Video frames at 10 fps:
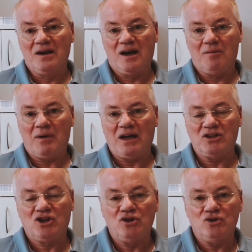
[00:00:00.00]

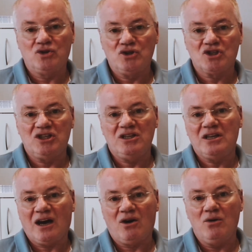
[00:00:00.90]
And you can see
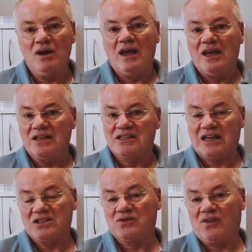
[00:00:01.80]
now it
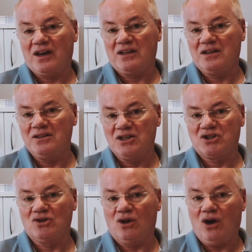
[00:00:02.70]
satisfied the
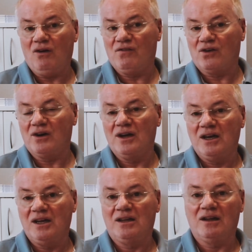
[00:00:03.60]
conditional offer
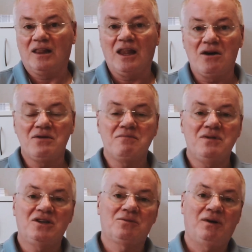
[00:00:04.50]
in allowing
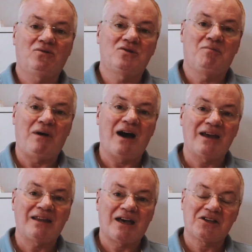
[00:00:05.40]
me to be able to
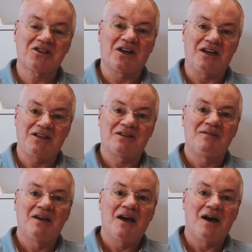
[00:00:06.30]
buy that site,
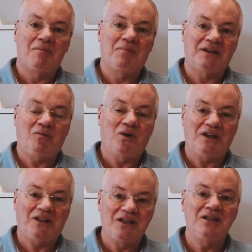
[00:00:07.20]
but what
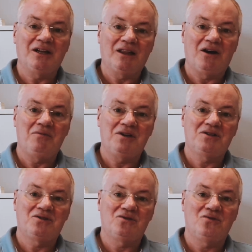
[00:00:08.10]
it didn't allow me
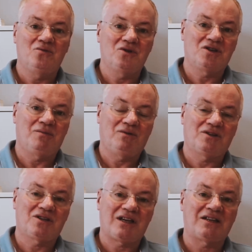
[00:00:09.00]
to do was to be able
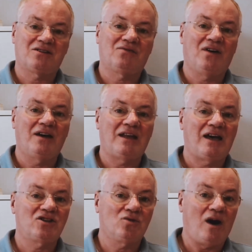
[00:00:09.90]
to satisfy
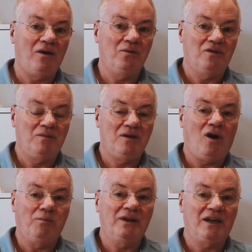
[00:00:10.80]
that, so I would have been
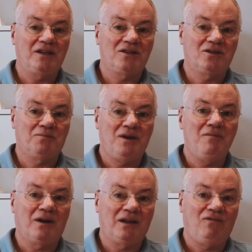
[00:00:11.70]
obligated to pay
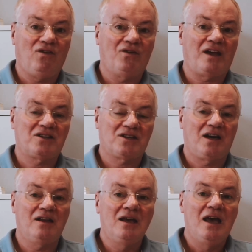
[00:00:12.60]
money for that
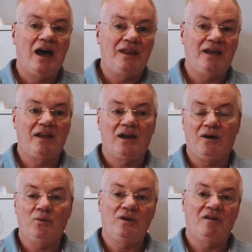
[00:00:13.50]
site and then I
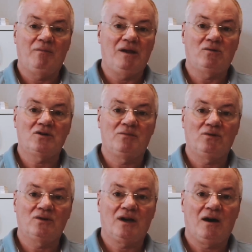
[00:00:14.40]
wouldn't have been able to
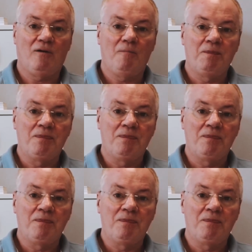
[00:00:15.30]
build it out.